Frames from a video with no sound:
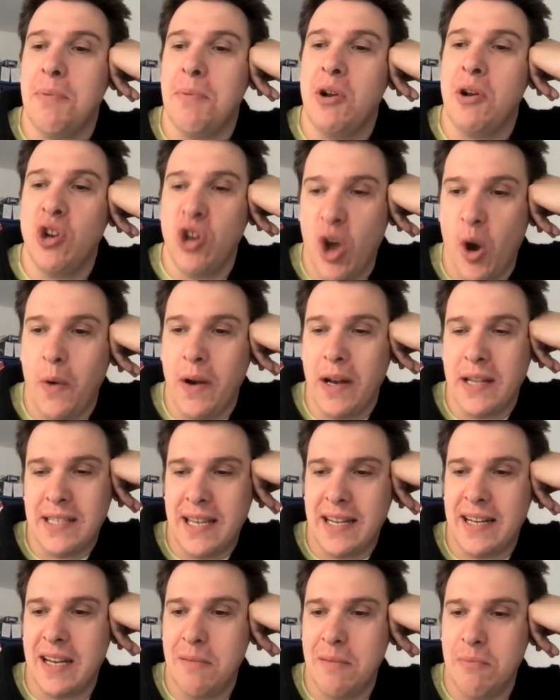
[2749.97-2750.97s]
but no one has
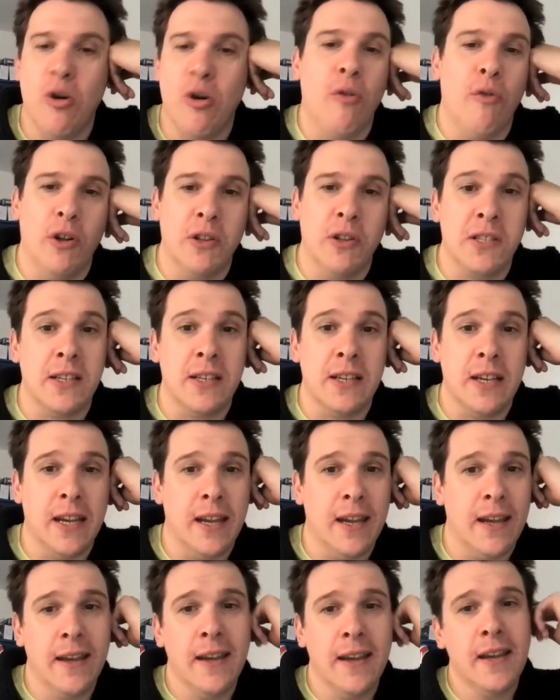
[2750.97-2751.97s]
had a more rotten
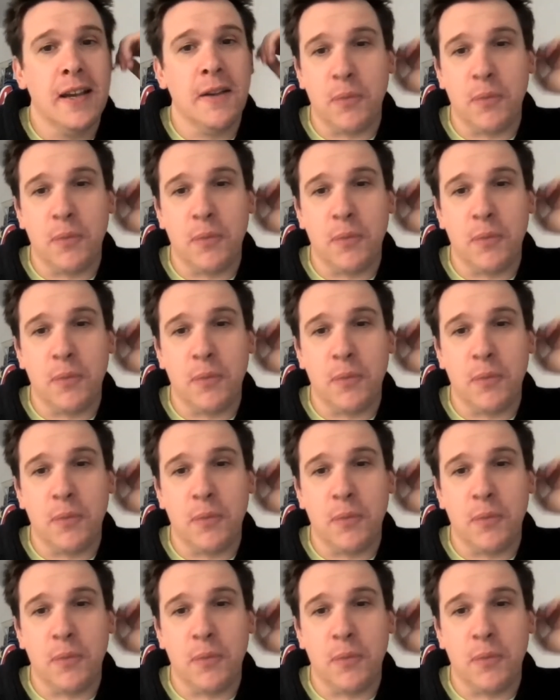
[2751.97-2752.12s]
year